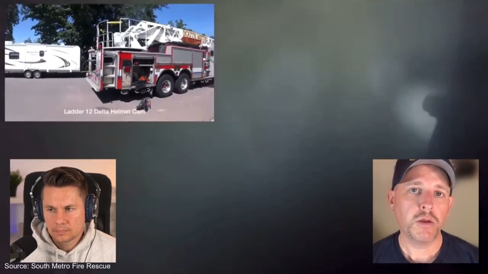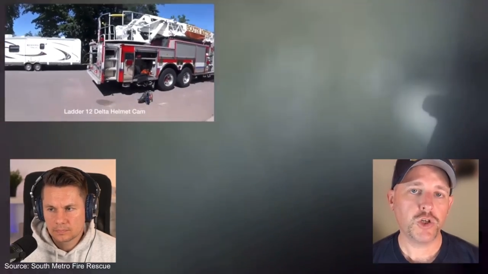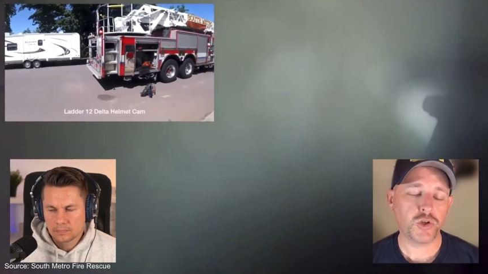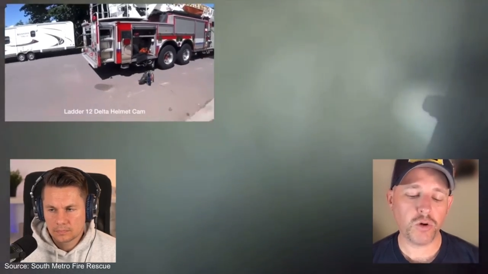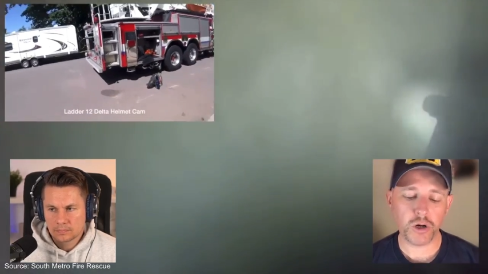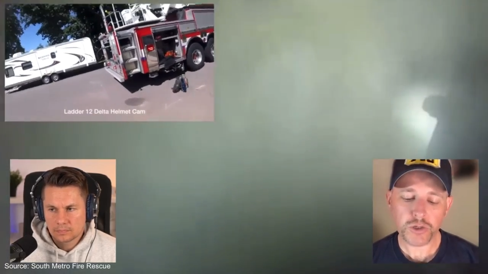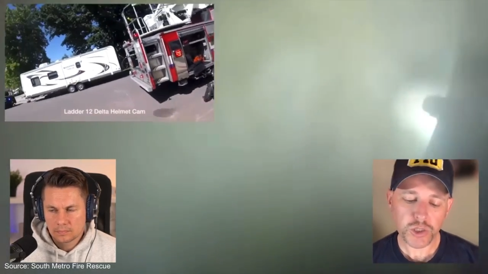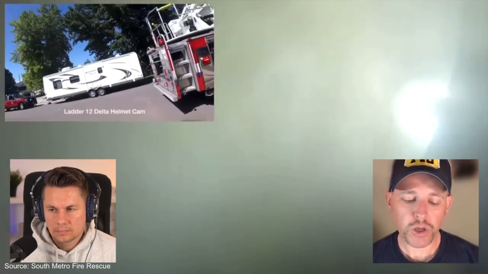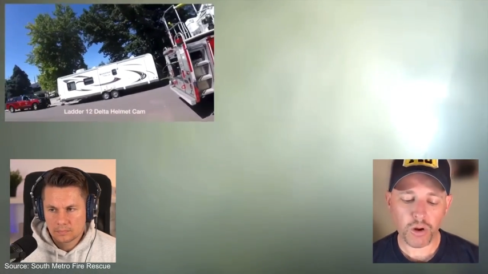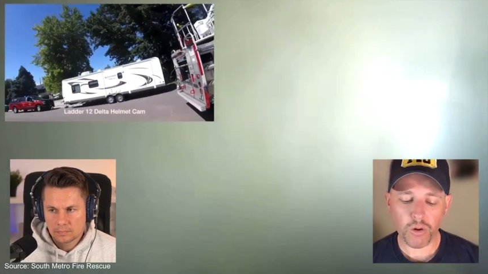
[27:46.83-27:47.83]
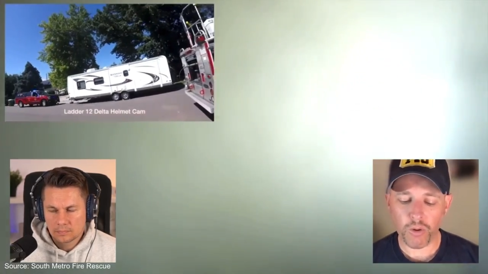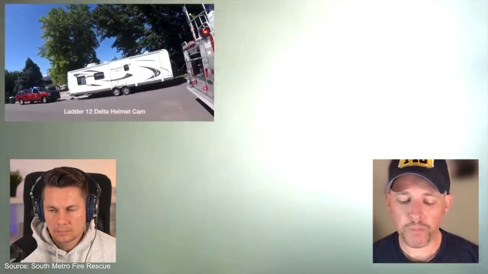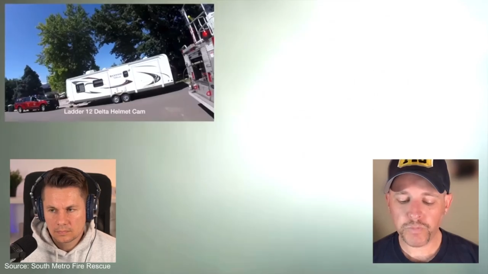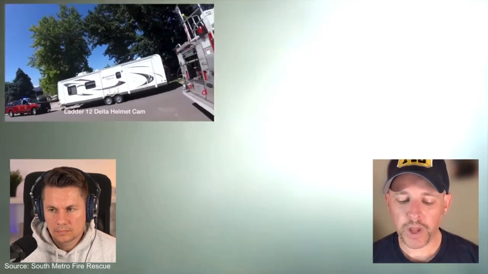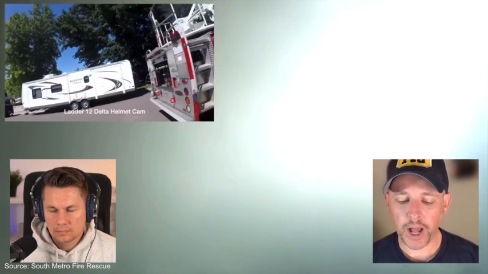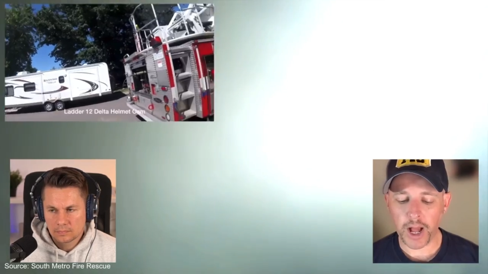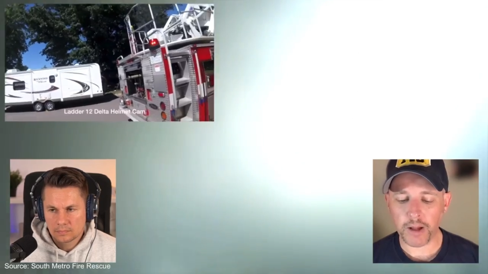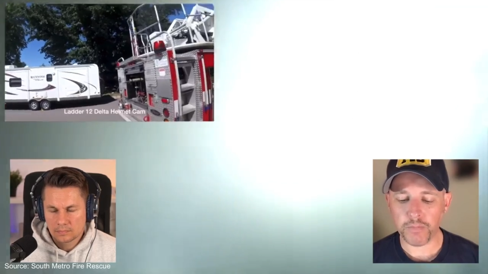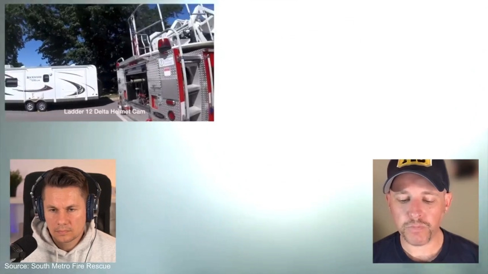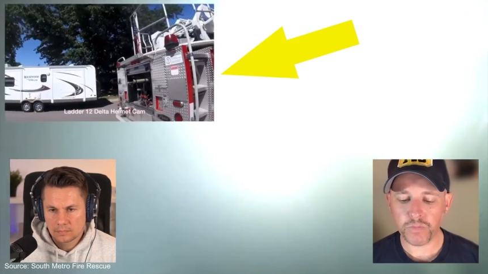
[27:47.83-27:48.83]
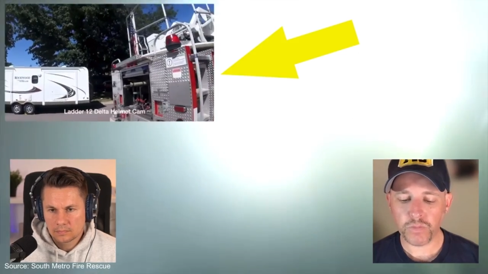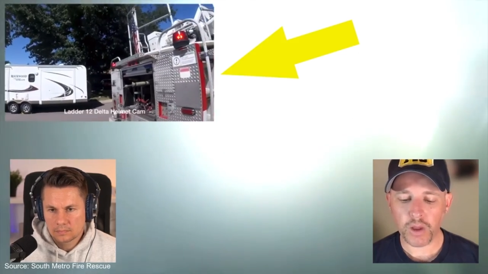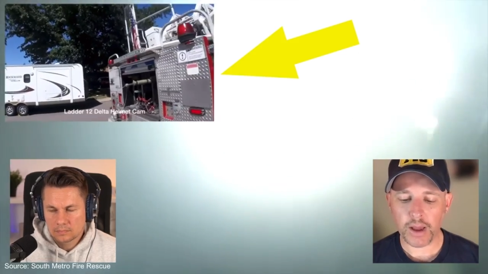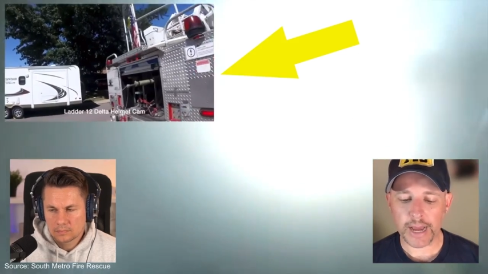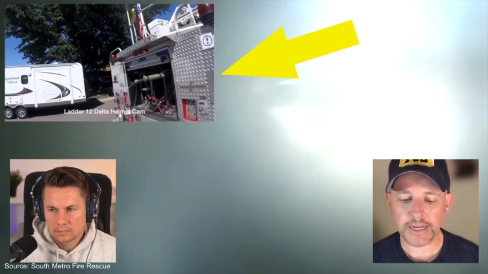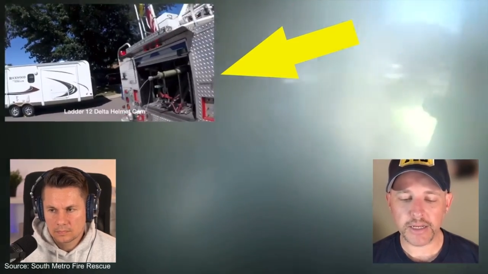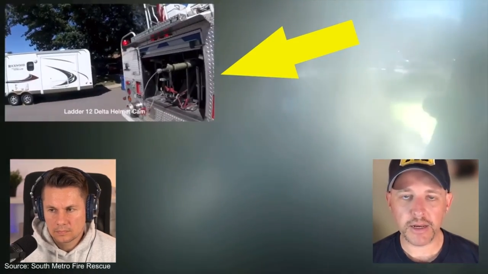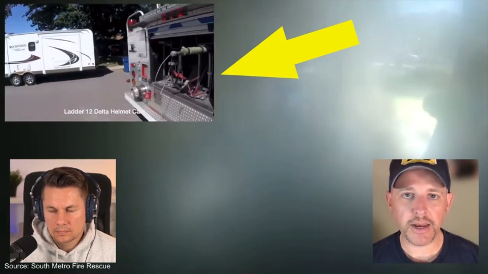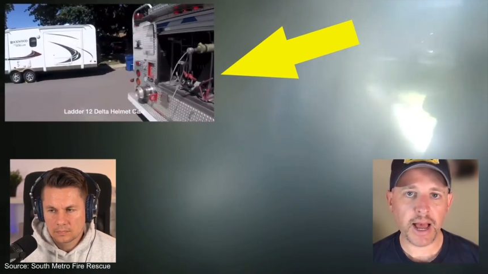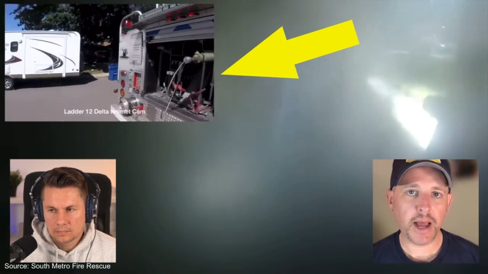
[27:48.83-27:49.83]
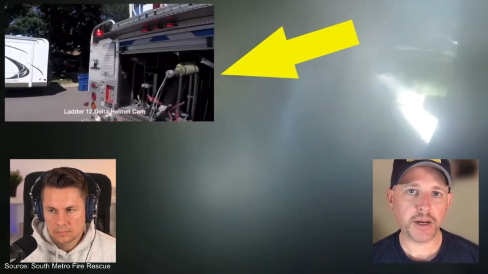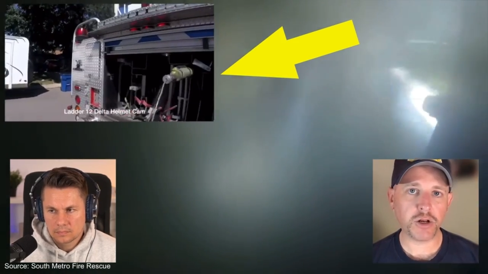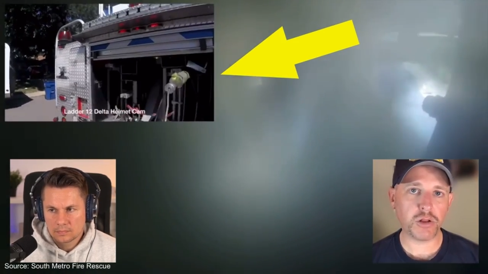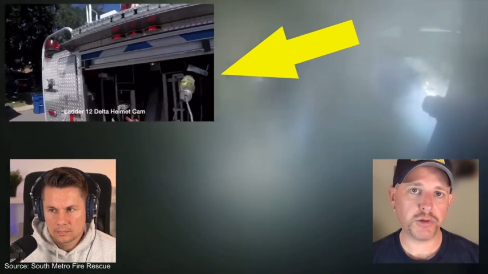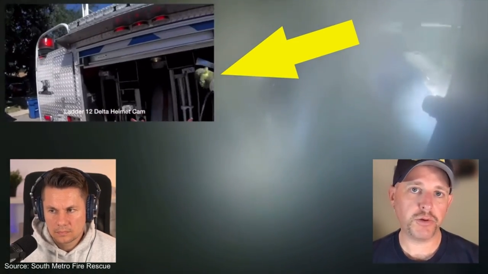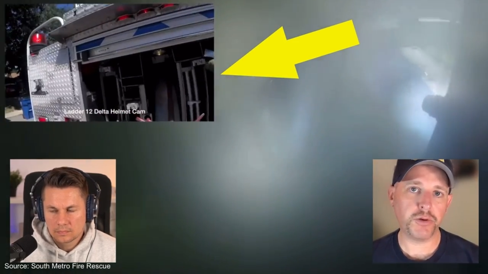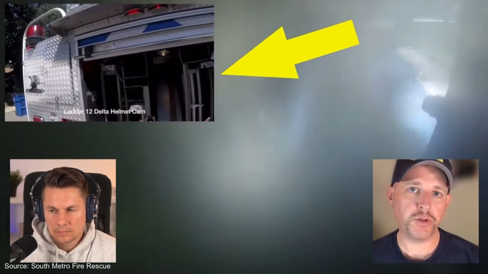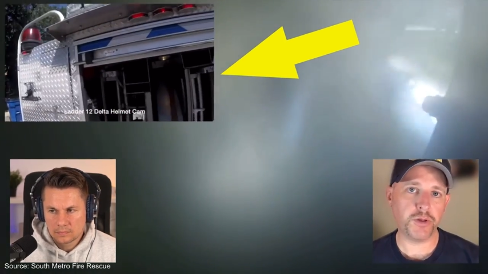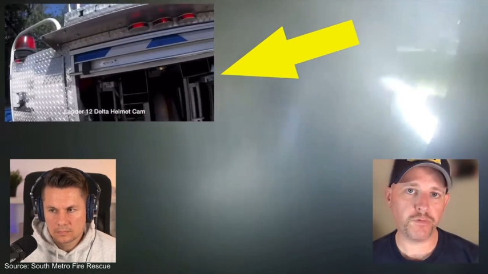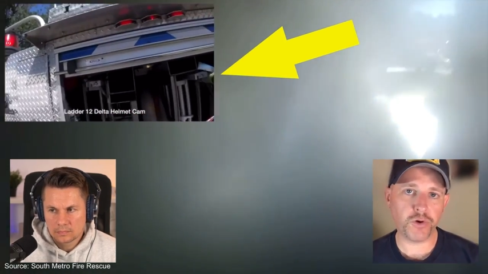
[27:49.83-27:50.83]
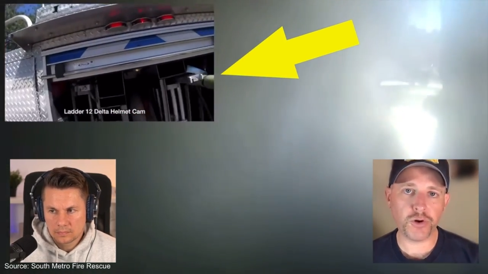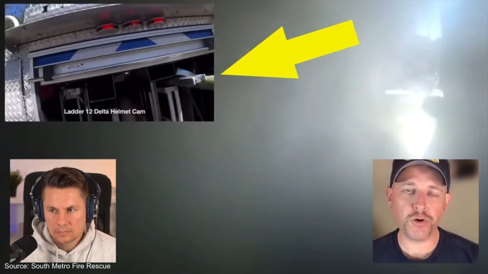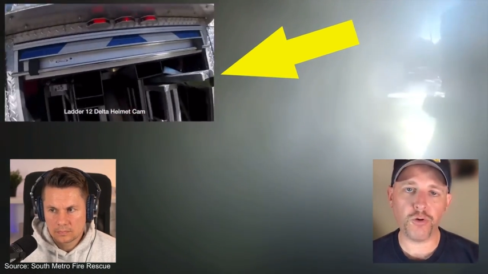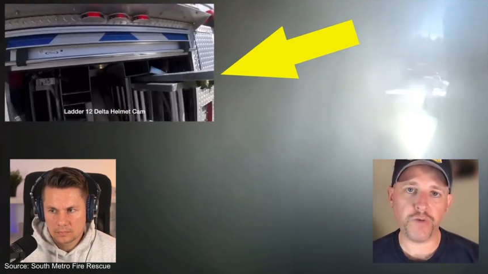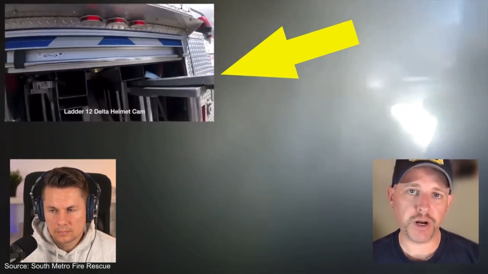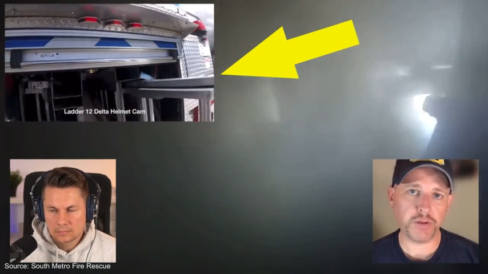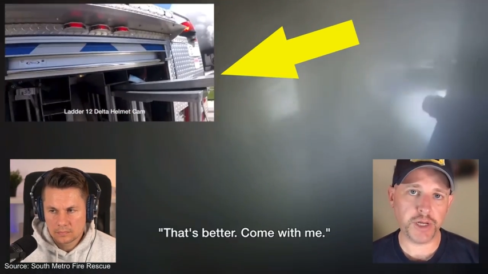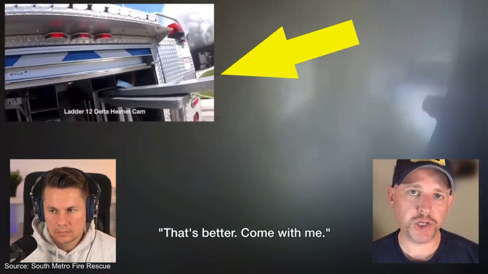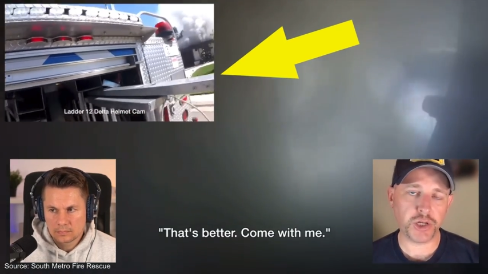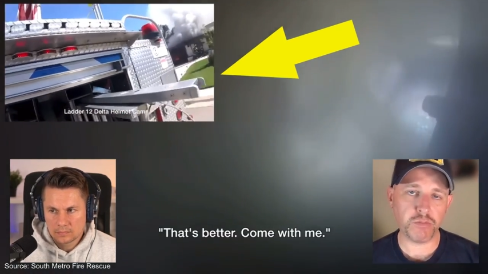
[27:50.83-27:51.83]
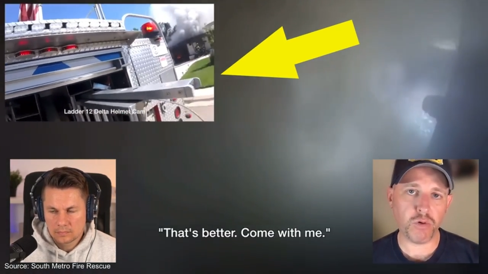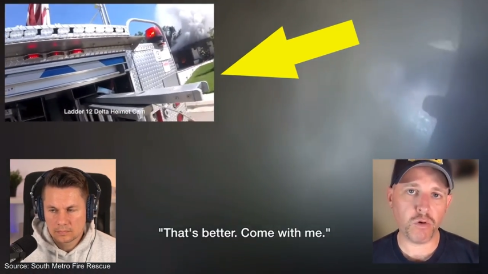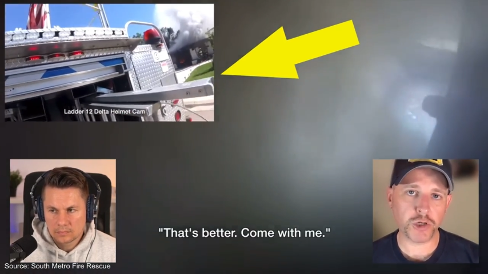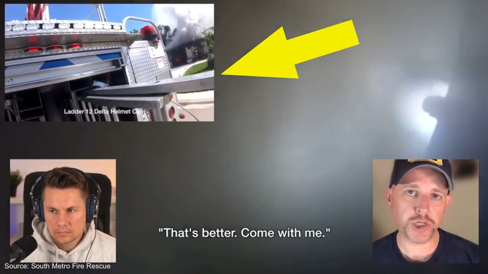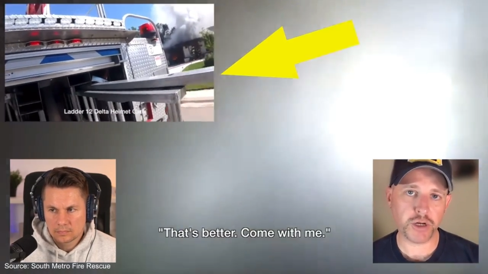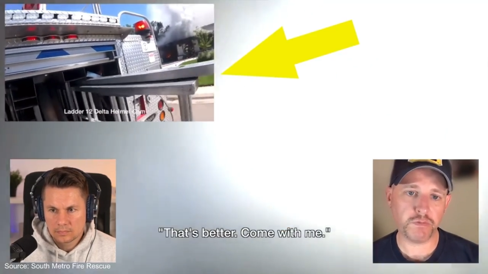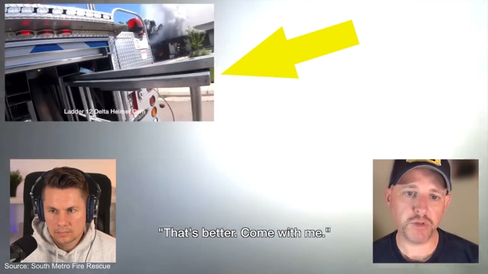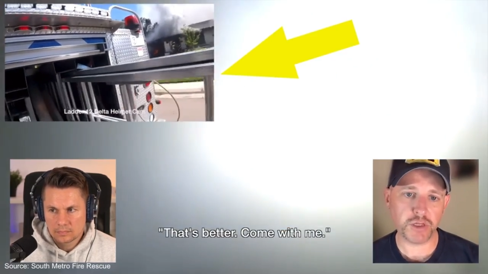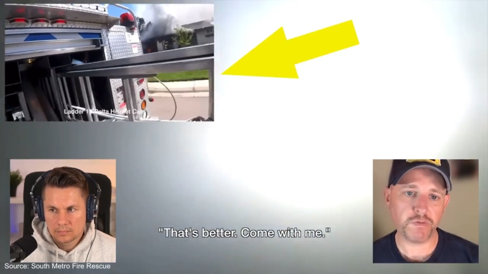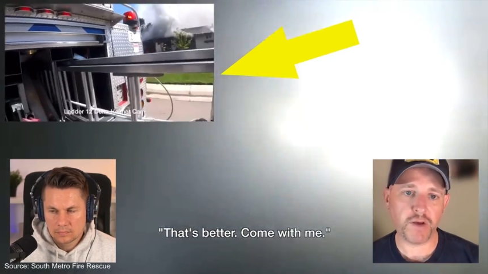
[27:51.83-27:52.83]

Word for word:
Speaker 1: Sure. So um, I did not include the vertical ventilation portion of this